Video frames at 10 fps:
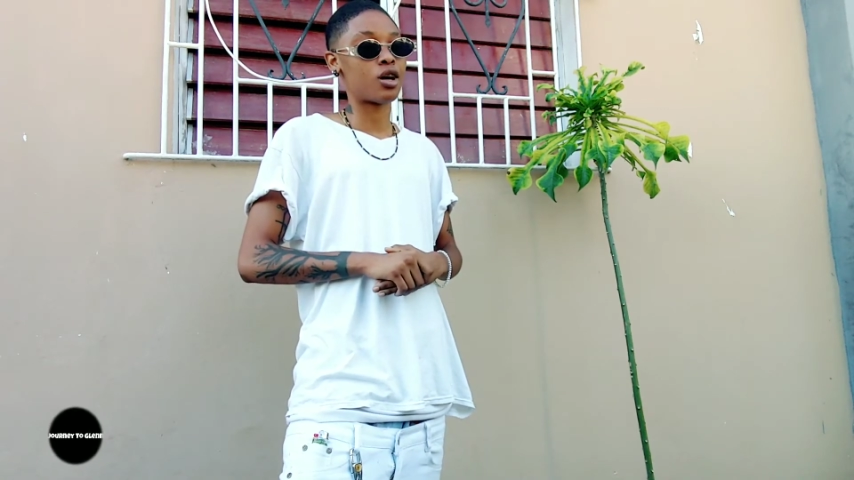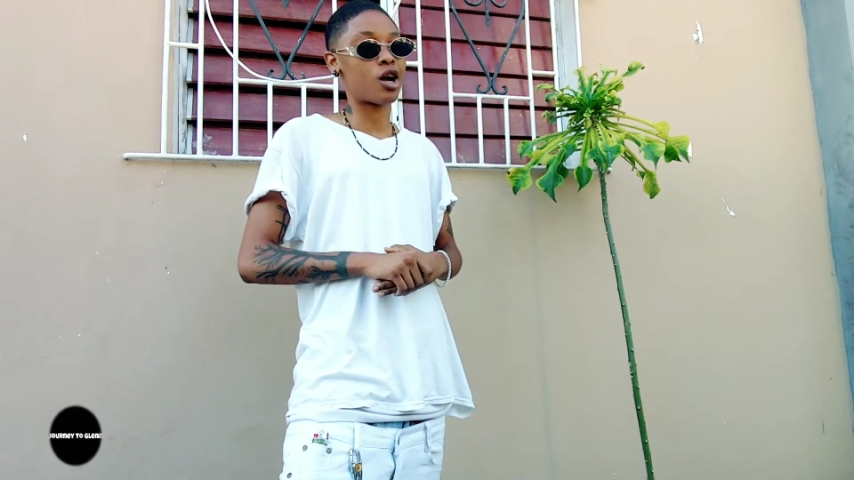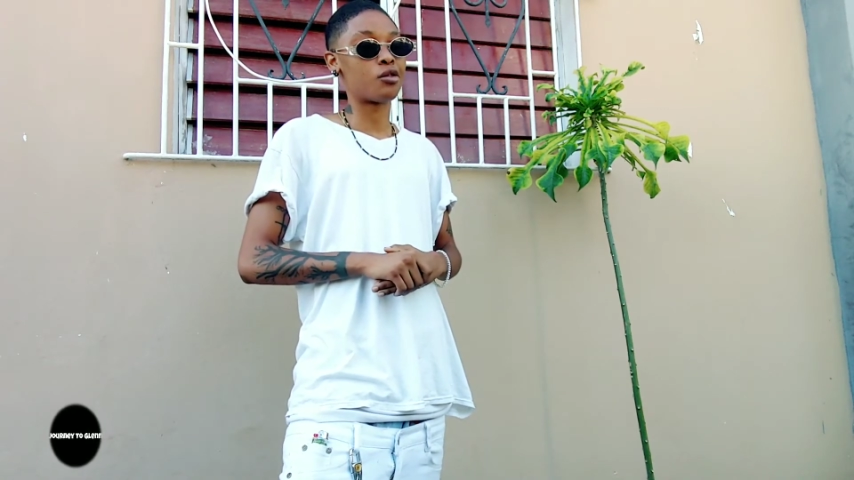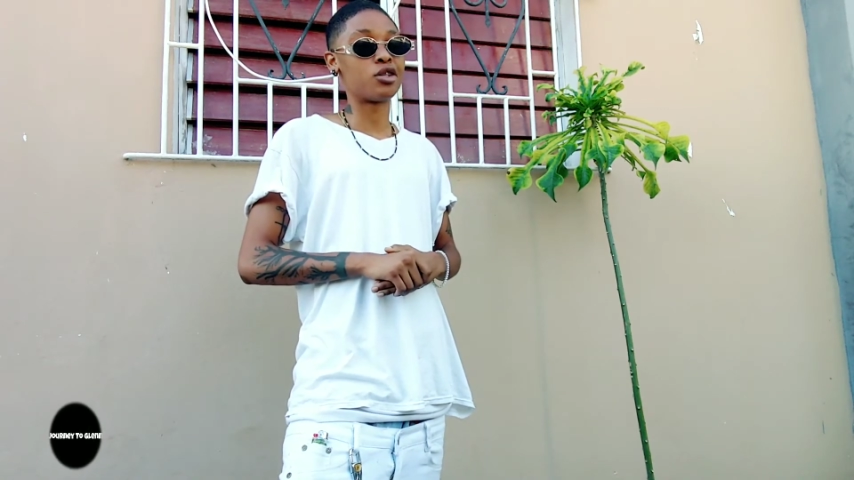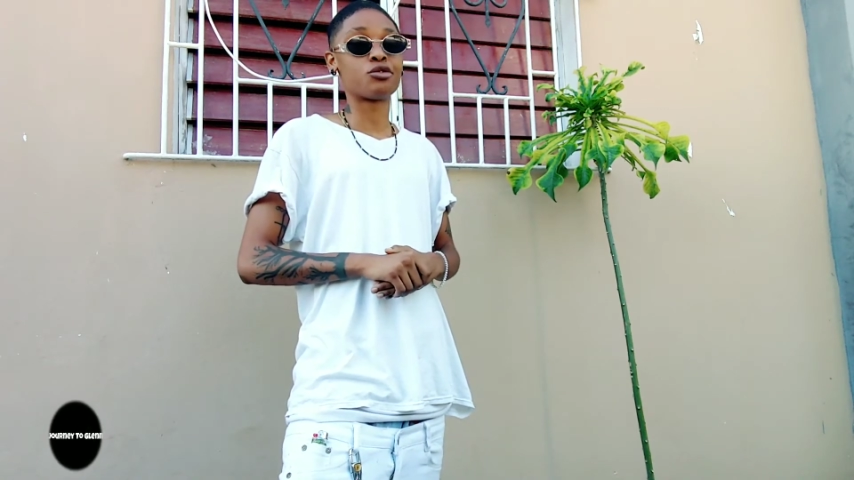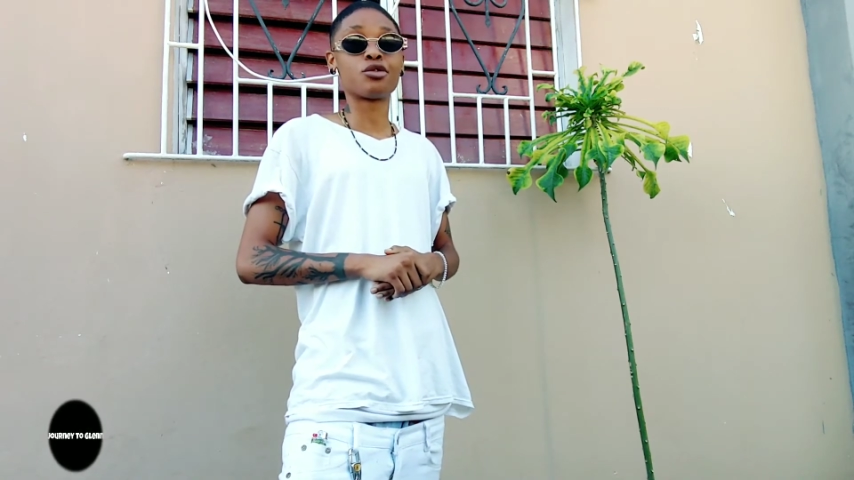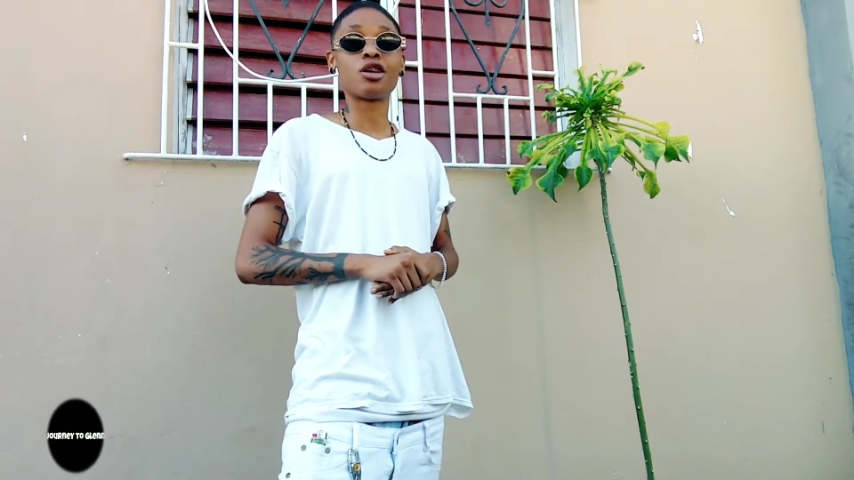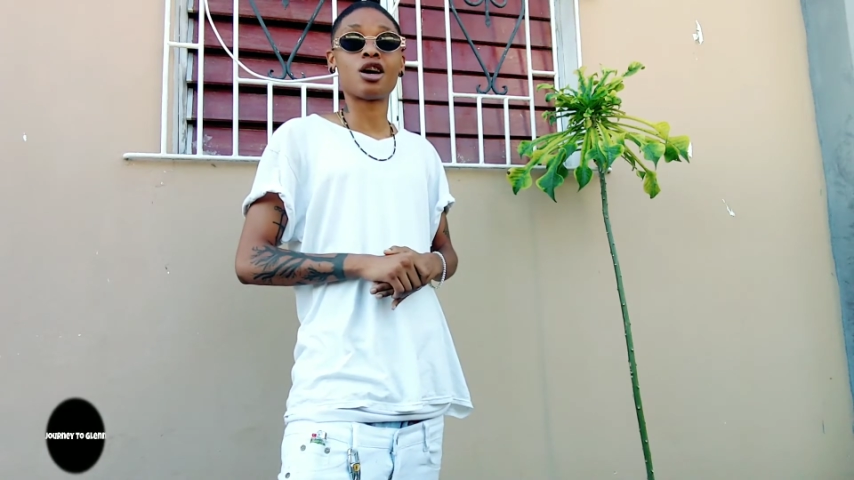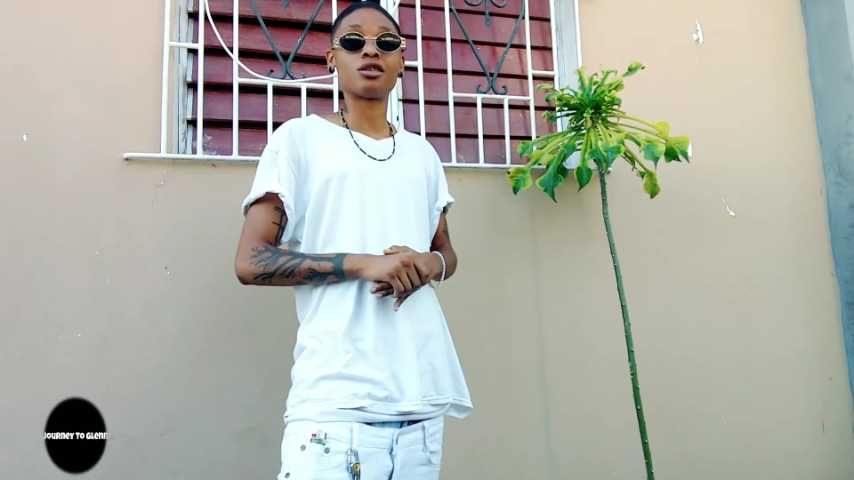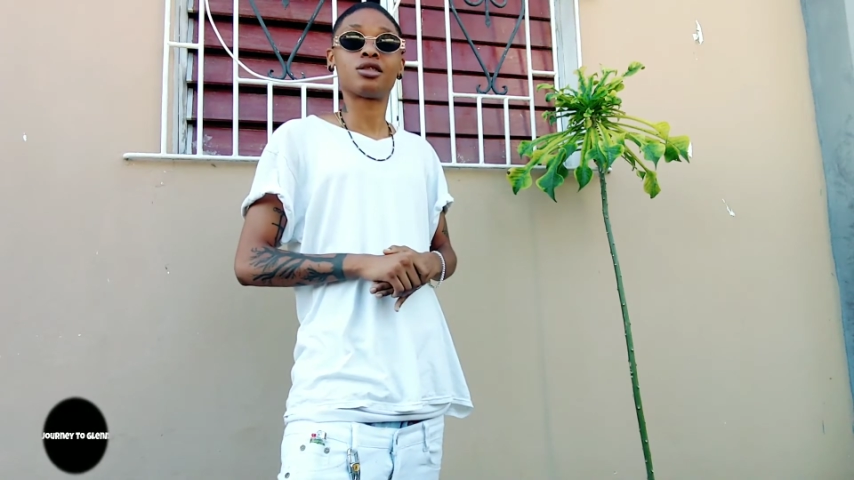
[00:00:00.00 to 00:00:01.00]
I went through
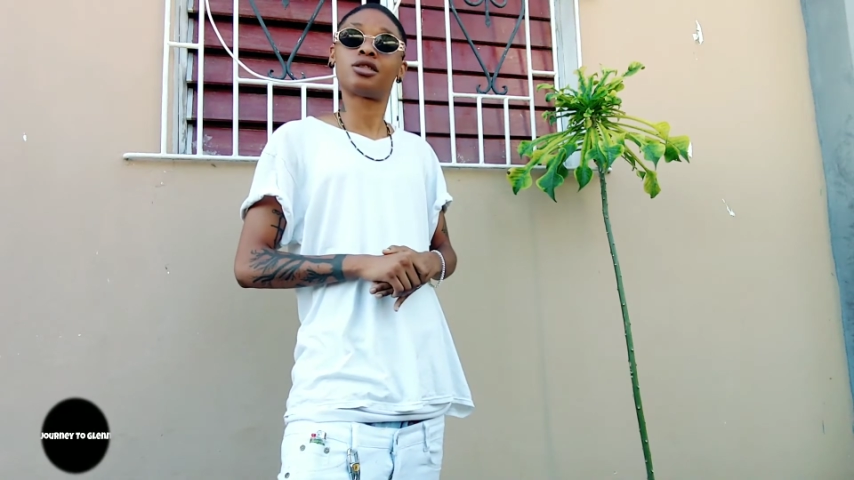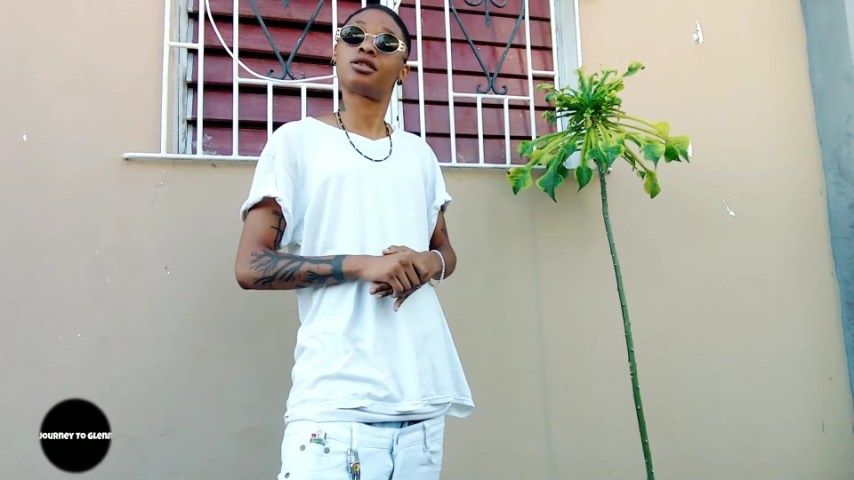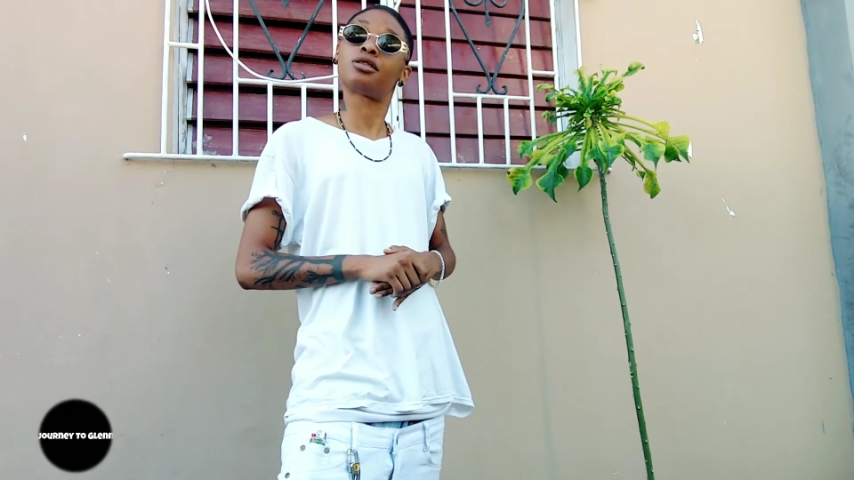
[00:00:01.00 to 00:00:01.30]
a lot.